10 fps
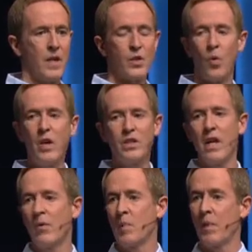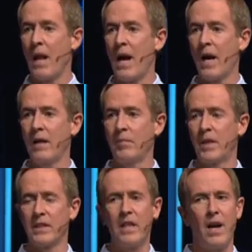To which they replied,
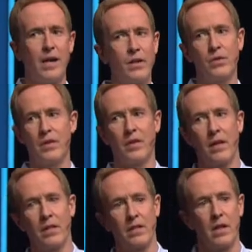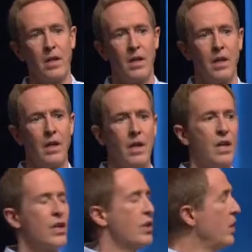because they're not used to this,
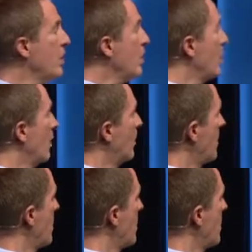you